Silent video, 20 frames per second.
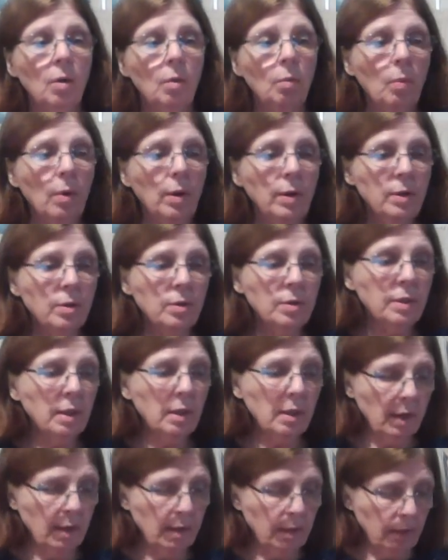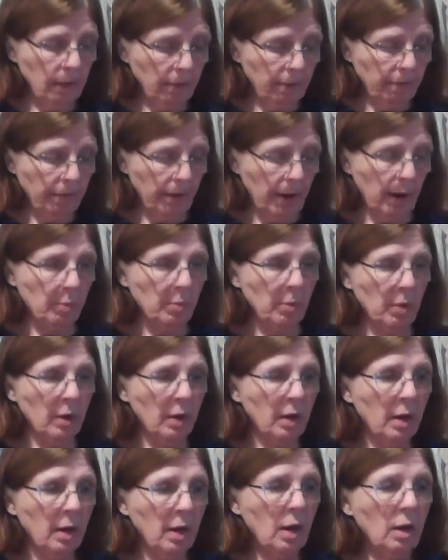When you're selecting
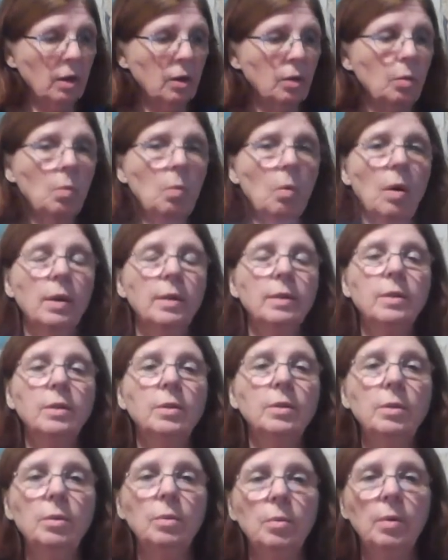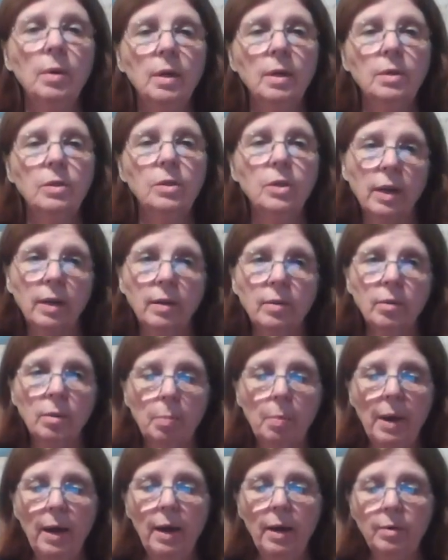fabric, you want to check the
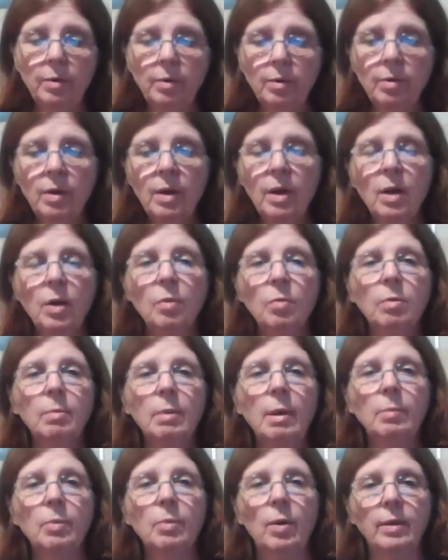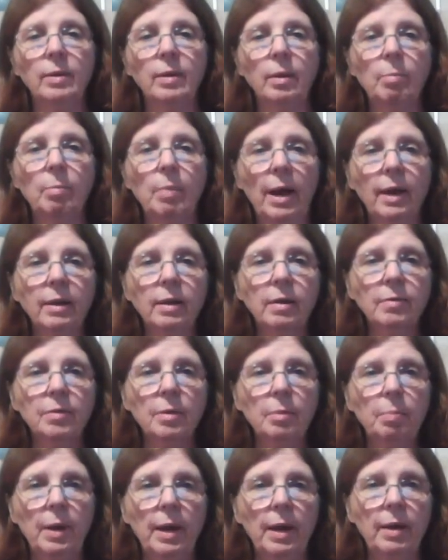pattern. Remember, on the back of
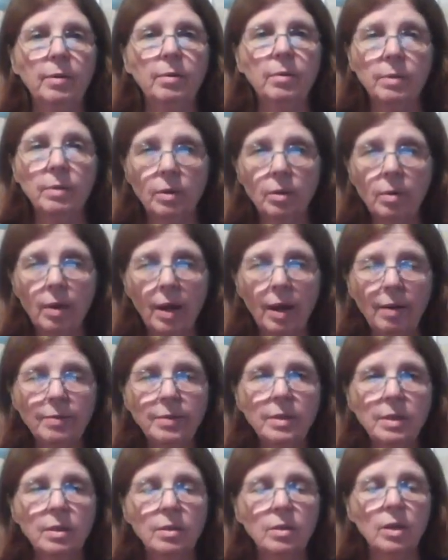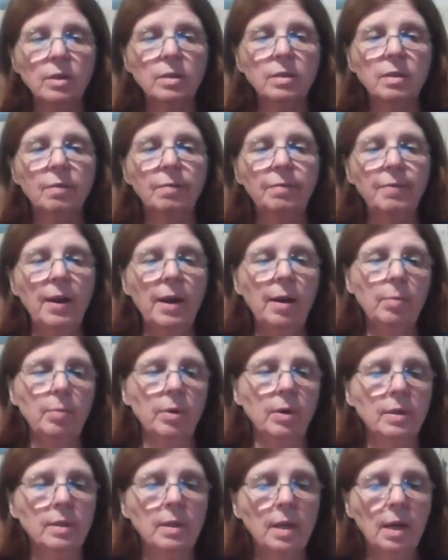the pattern you have suggested
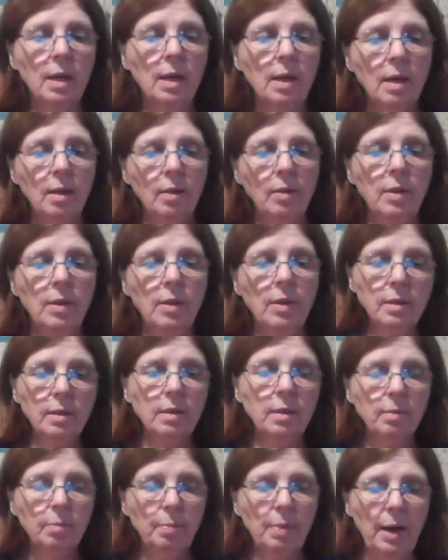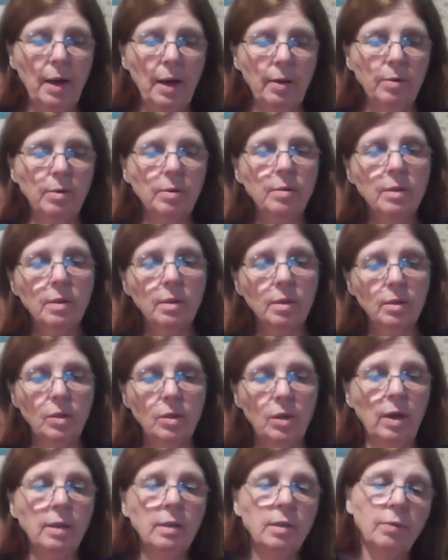fabrics. This pattern
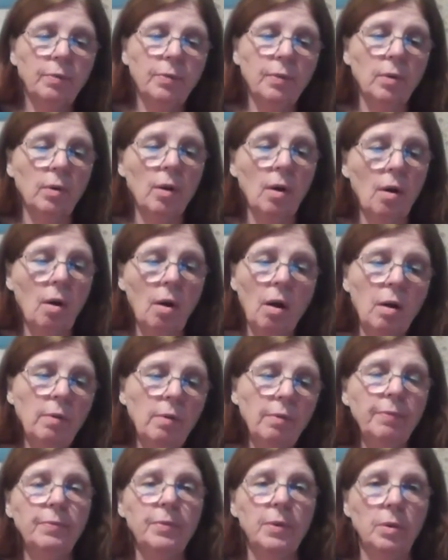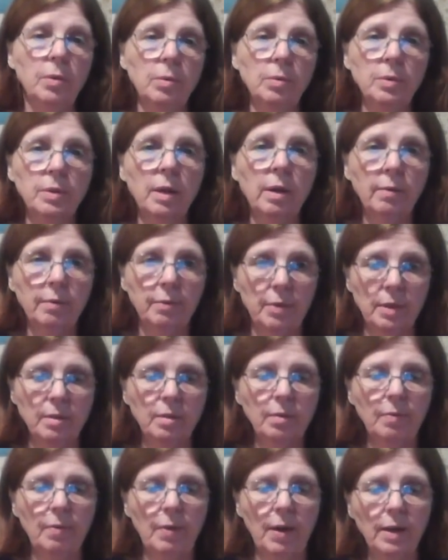suggests for all views of
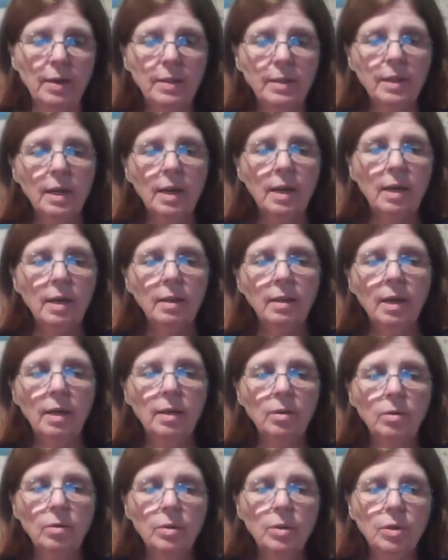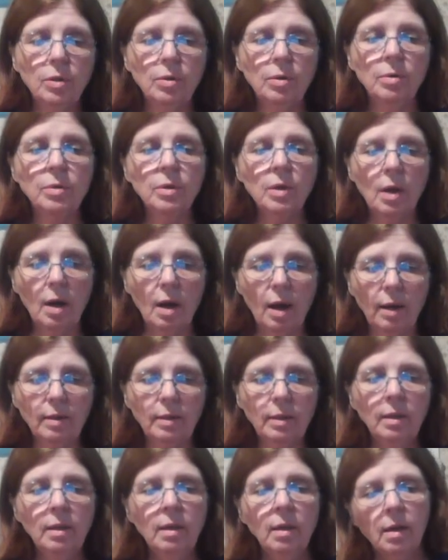this vest that you choose
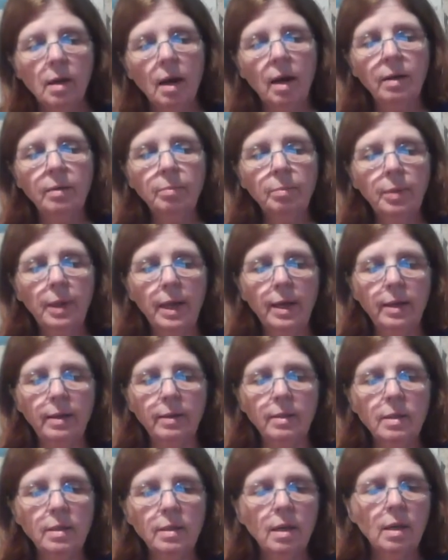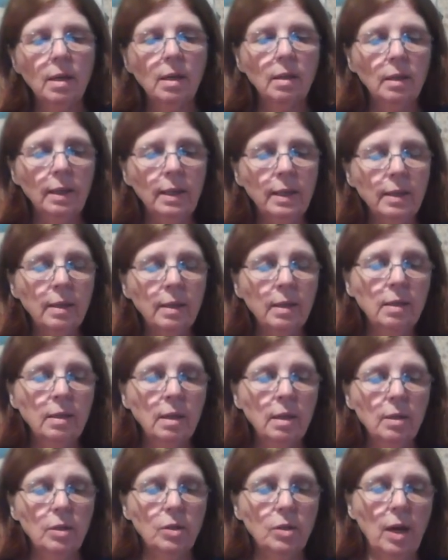cotton, cotton blends, linen,
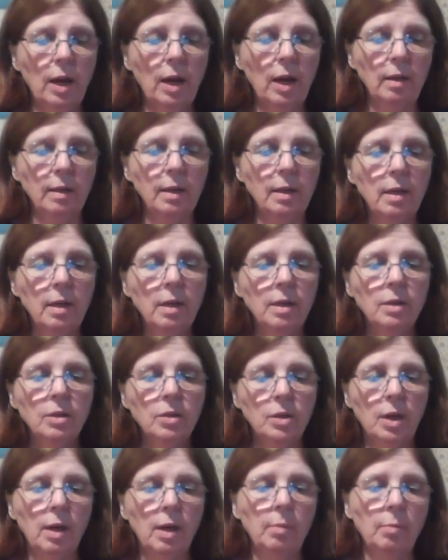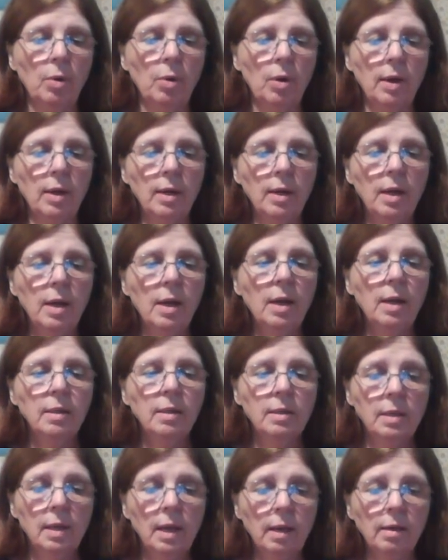challis, chambray,
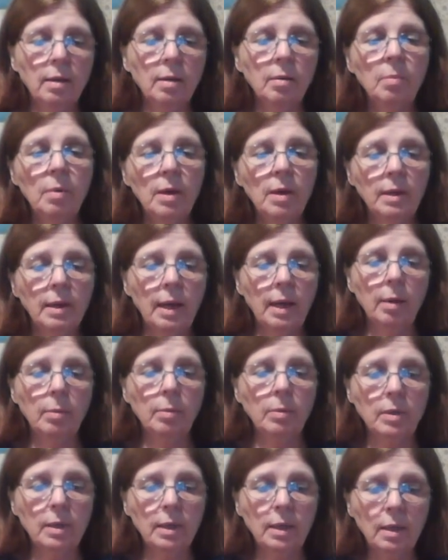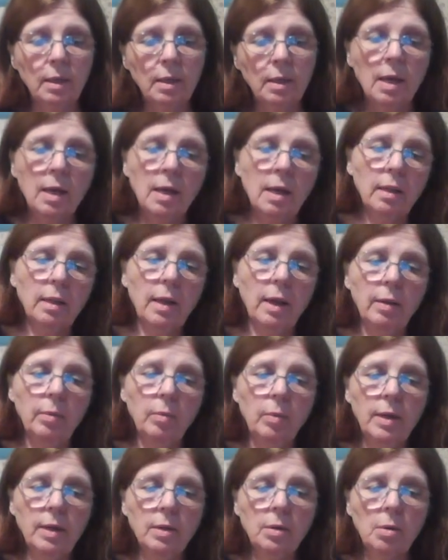denim, gabardine,
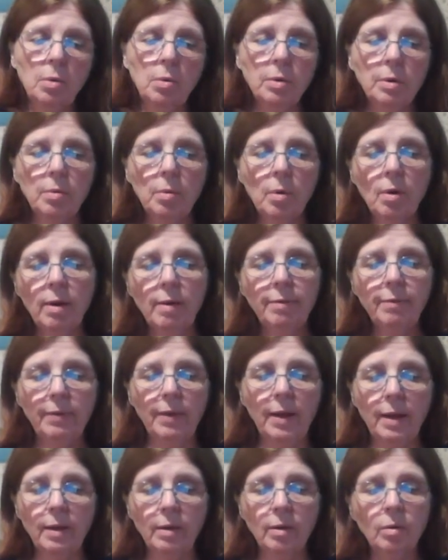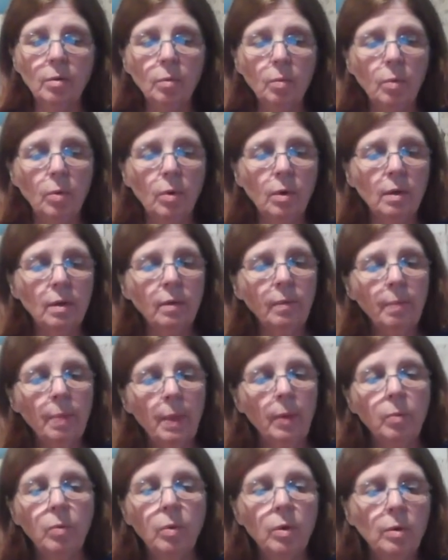lightweight corduroy, flannel, wool,
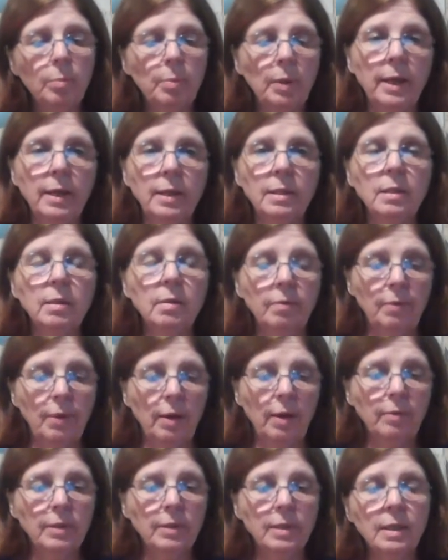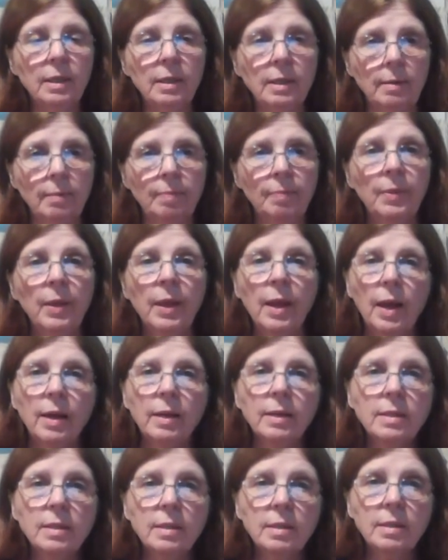wool blends, velveteen,
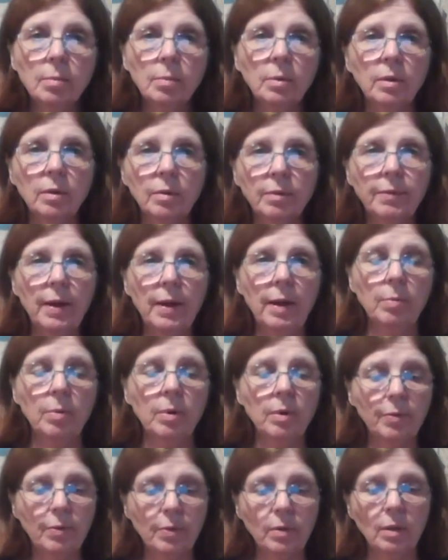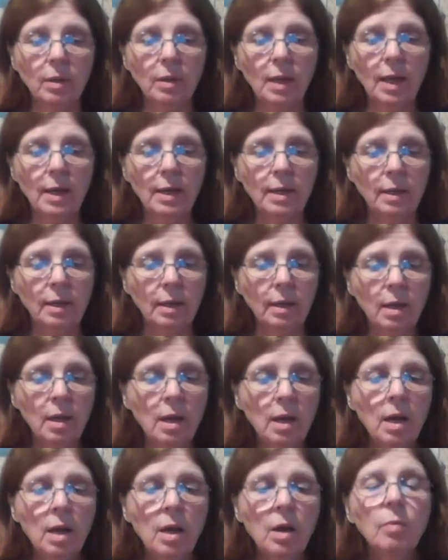and a similar fabric for the lining.
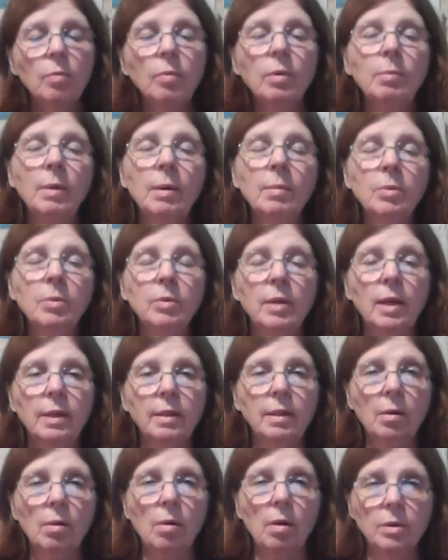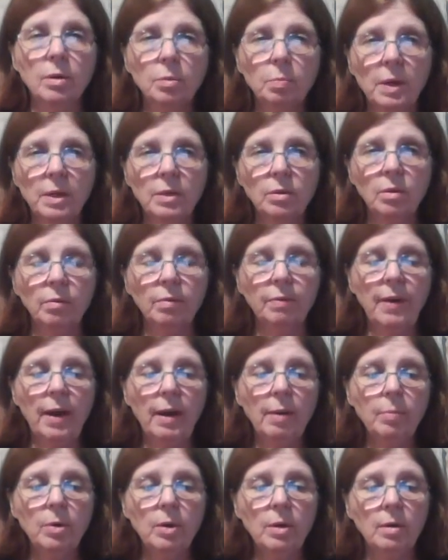Remember that there are special
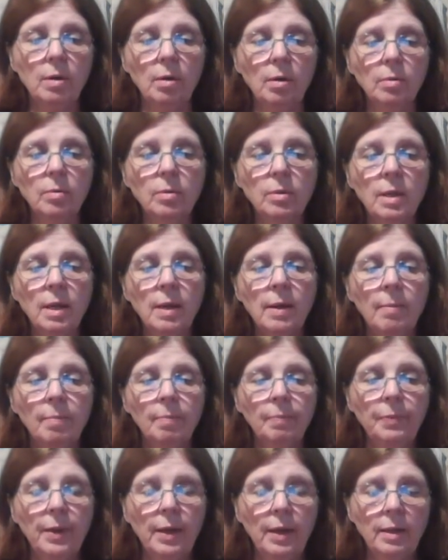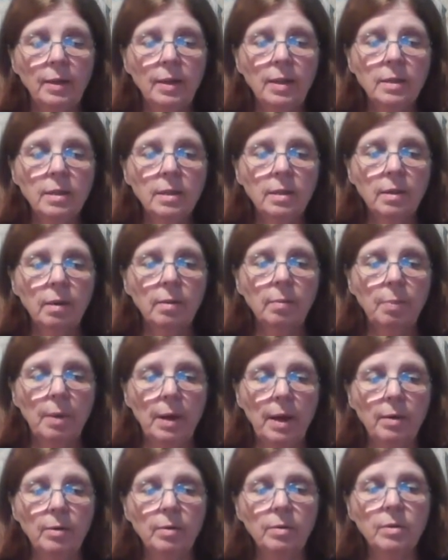fabric notes, and this
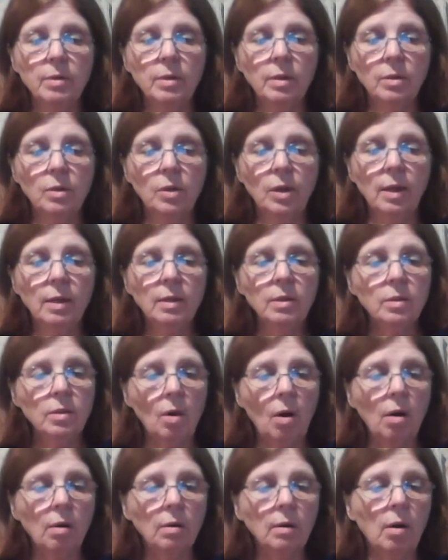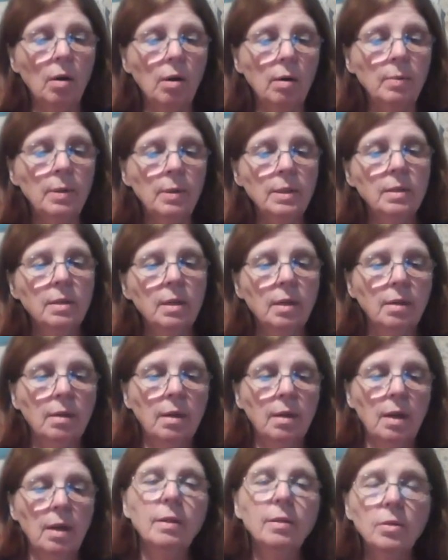pattern suggests all garments
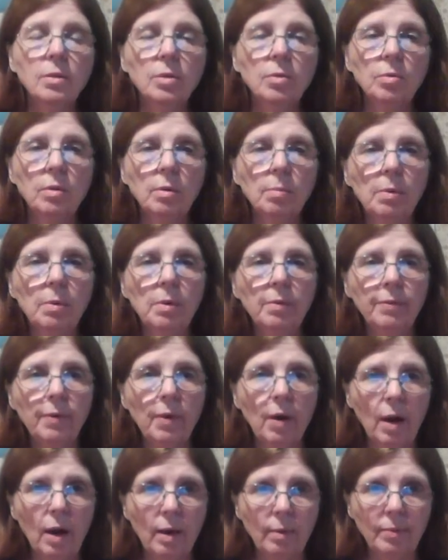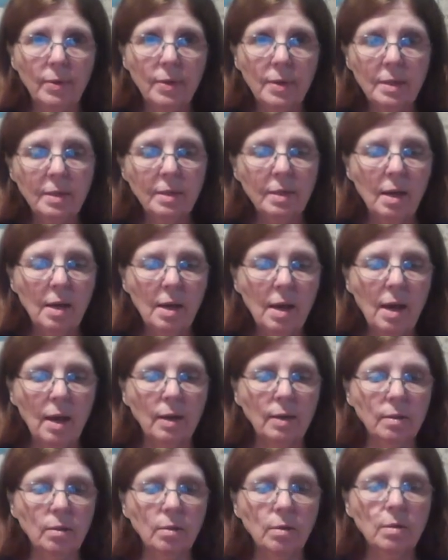not suitable for obvious
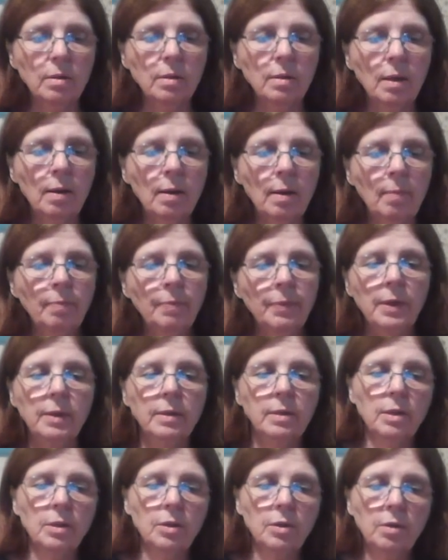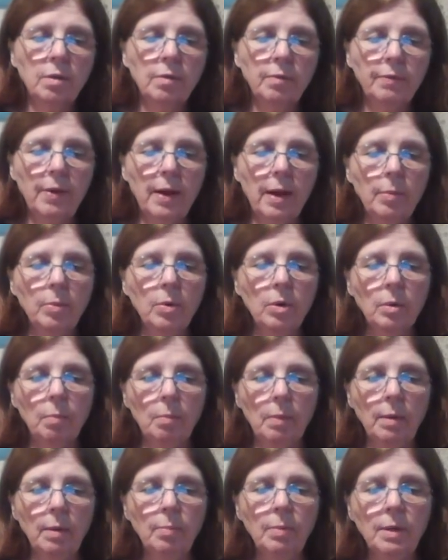diagonals. Additional fabric
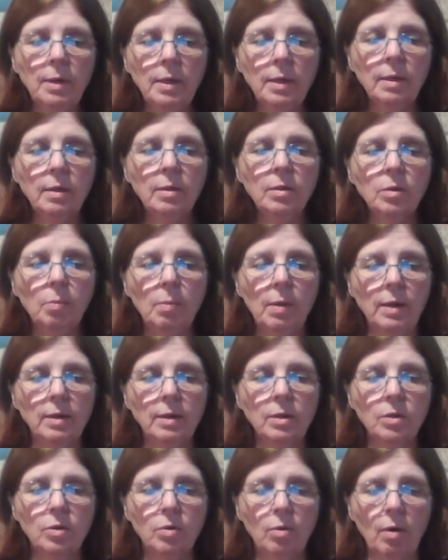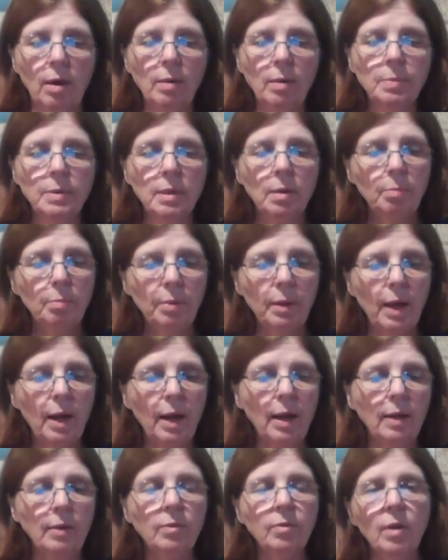may be needed to match stripes,
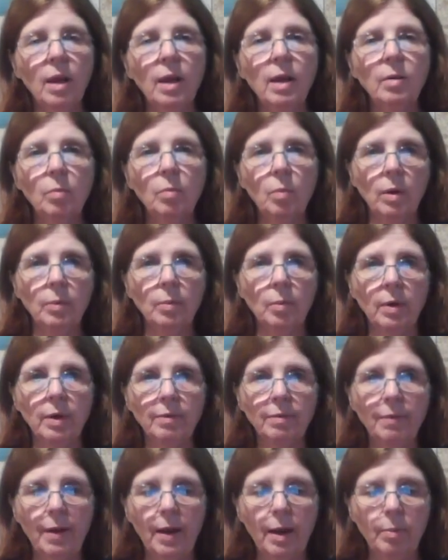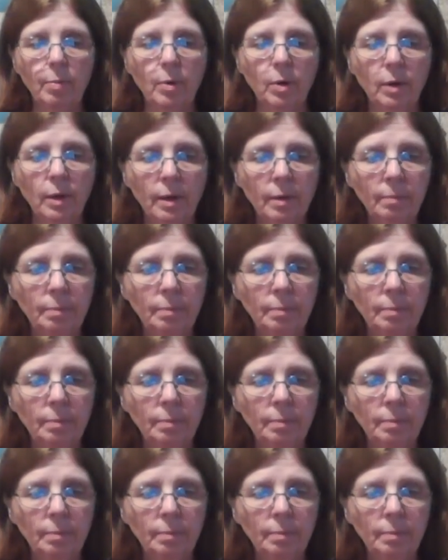plaids, and one-way fabric.